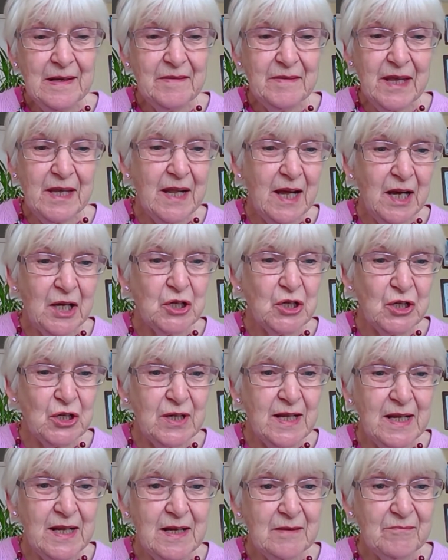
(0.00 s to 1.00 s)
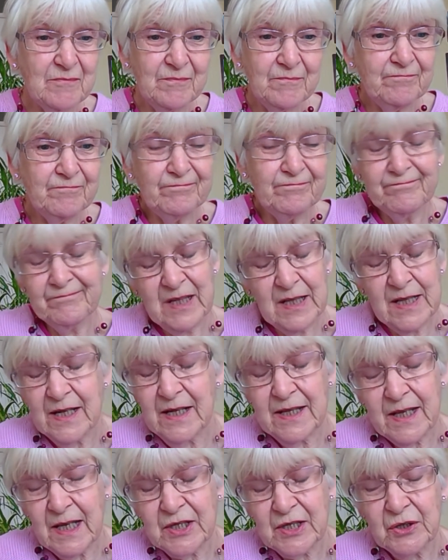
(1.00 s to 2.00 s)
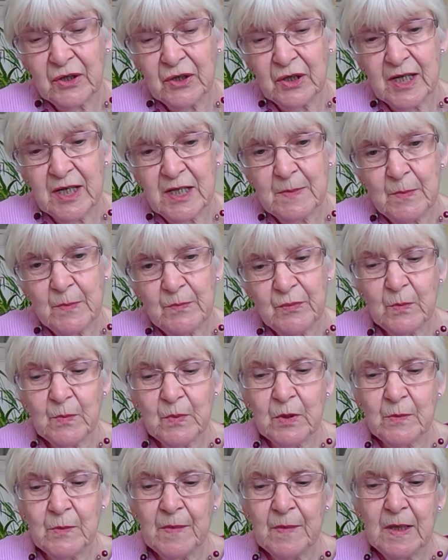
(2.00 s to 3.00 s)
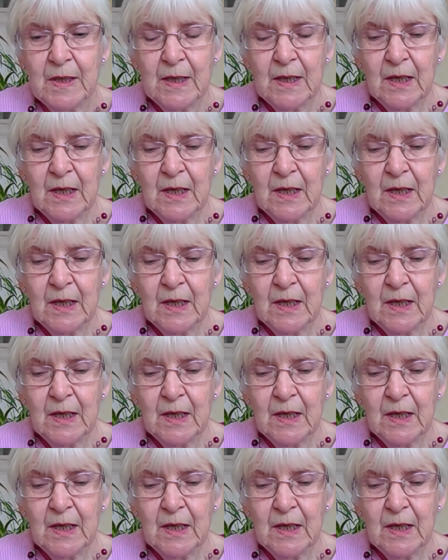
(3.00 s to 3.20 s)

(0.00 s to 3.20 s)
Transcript: then actually, clearly that's not going to be a problem.